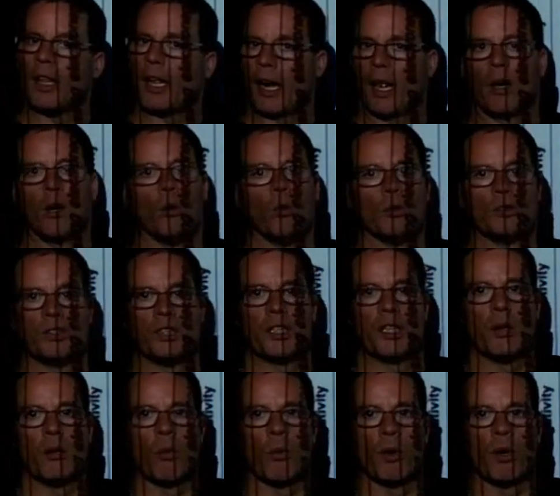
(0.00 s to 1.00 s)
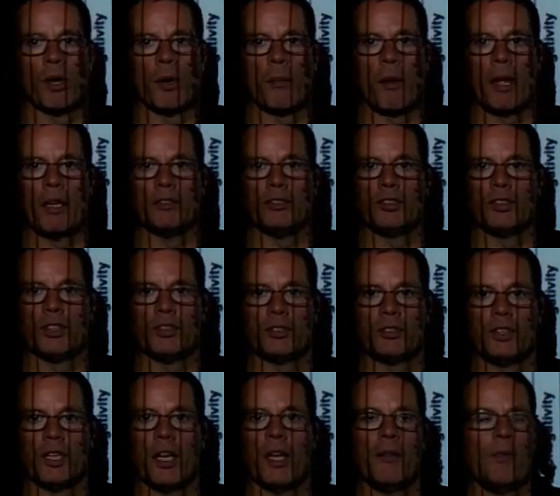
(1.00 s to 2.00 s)
that I don't want you to get worried about
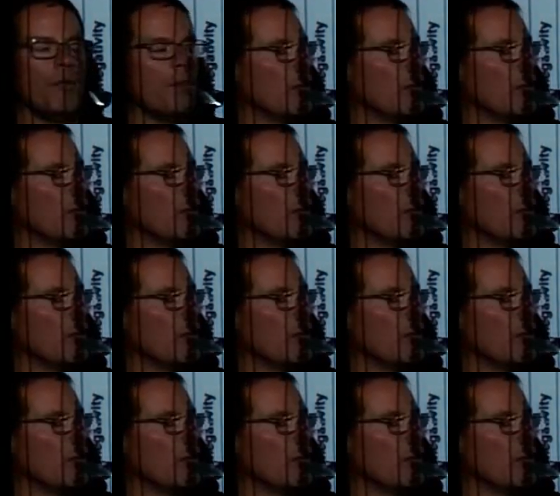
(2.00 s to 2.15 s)
just yet.